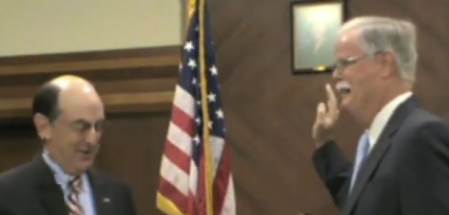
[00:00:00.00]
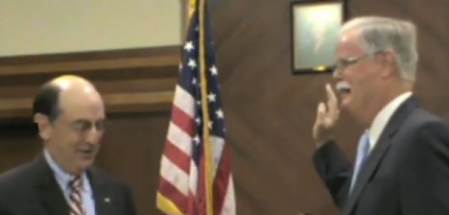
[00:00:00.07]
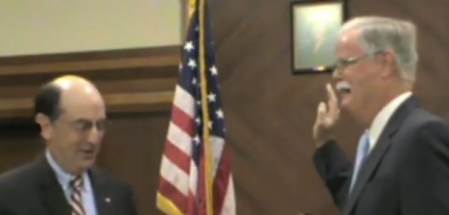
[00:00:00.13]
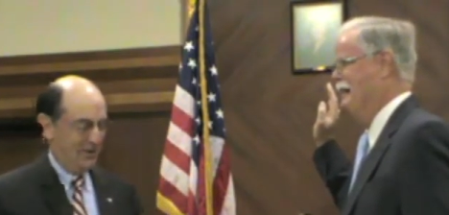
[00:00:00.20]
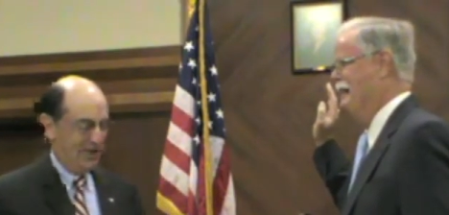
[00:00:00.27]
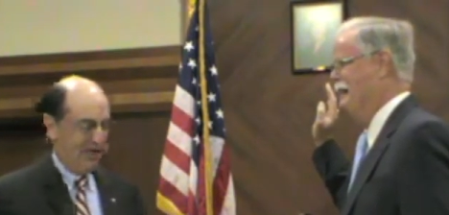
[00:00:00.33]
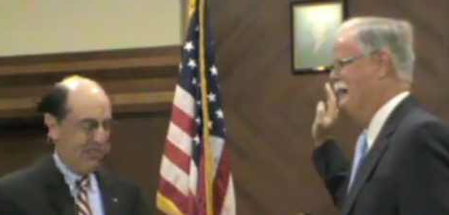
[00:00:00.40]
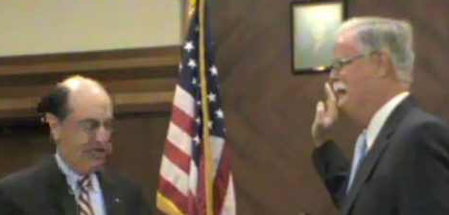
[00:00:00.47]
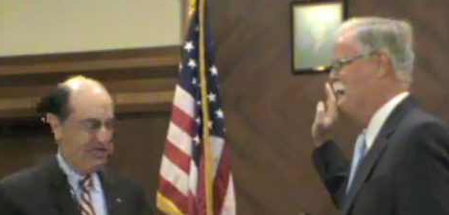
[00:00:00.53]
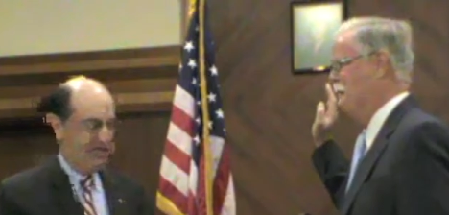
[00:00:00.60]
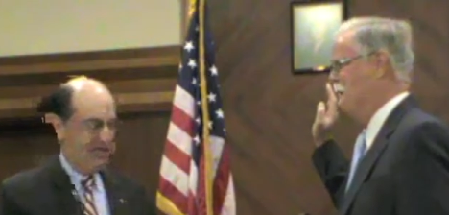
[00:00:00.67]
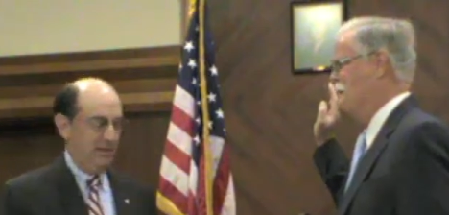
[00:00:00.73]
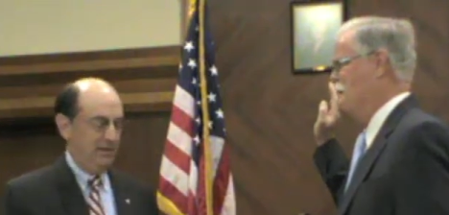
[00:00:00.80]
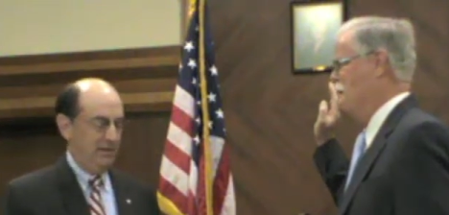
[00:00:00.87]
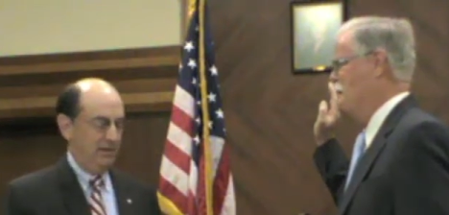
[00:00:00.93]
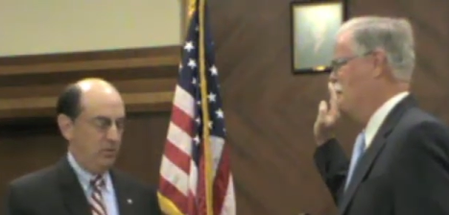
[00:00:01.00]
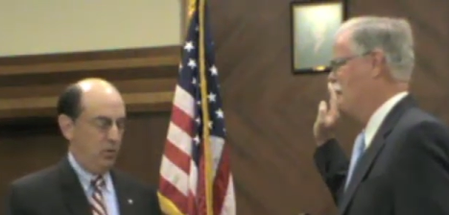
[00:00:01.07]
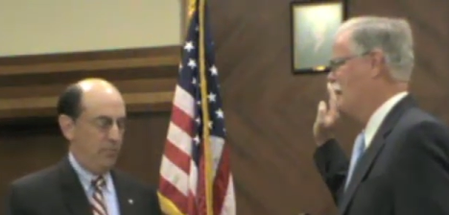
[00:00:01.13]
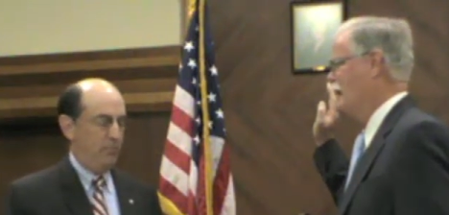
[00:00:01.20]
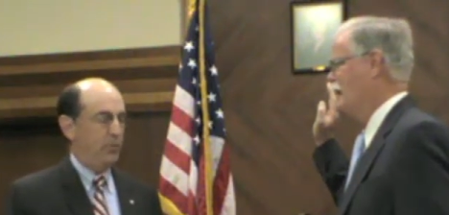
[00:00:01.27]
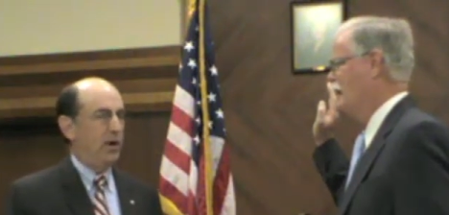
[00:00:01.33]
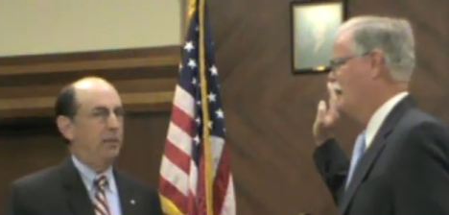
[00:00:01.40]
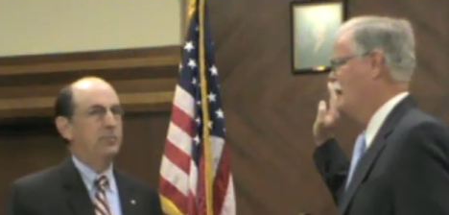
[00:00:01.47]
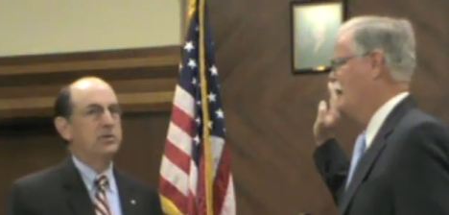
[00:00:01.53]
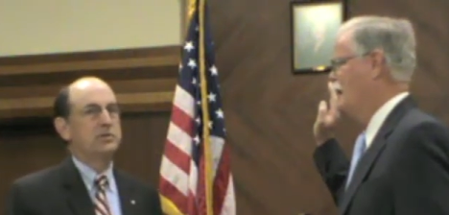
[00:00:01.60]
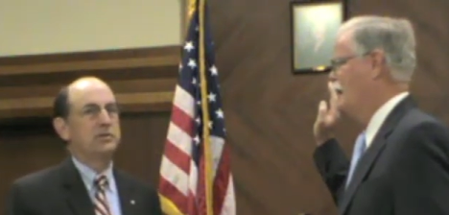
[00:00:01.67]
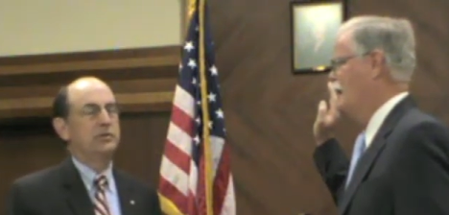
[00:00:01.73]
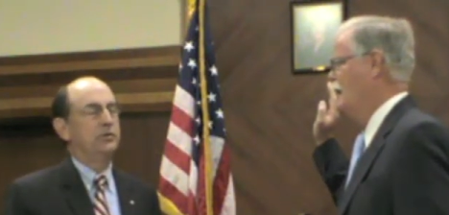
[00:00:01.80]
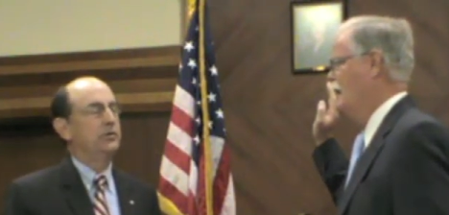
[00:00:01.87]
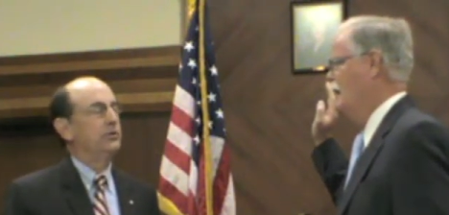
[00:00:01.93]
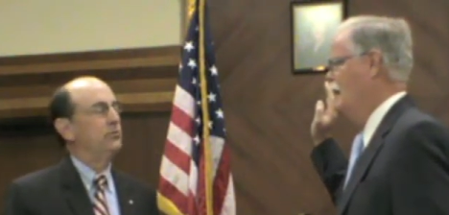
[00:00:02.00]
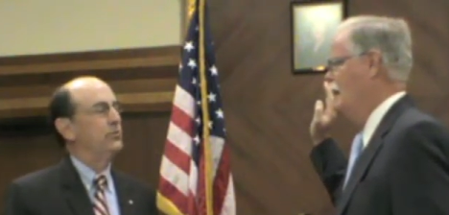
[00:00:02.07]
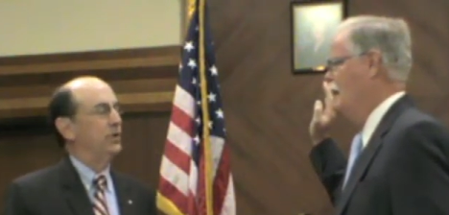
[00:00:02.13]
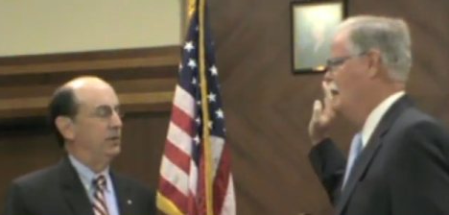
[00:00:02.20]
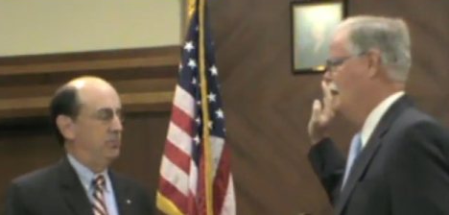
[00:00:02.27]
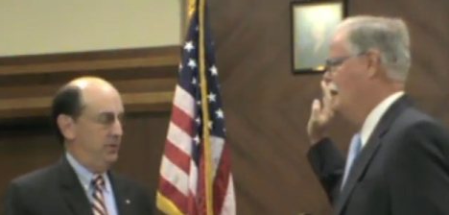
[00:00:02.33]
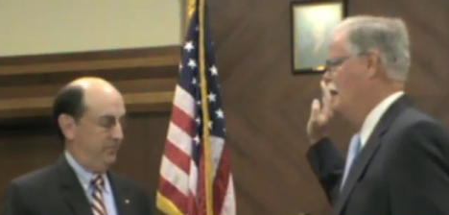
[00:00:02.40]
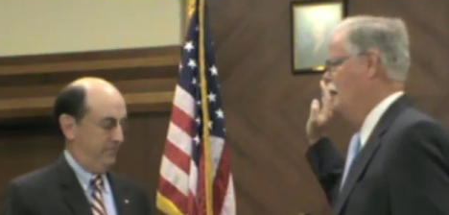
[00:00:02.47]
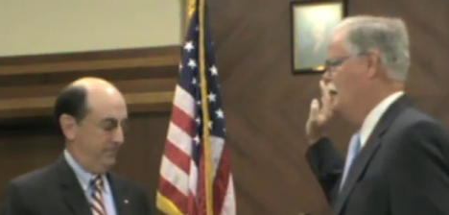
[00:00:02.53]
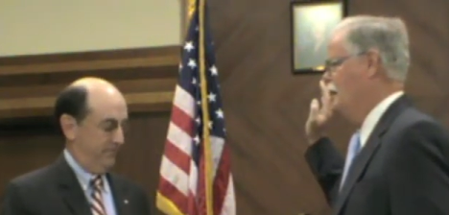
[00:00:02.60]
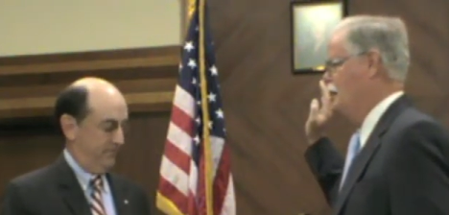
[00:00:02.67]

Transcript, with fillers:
Speaker 1: Contributed or promised to contribute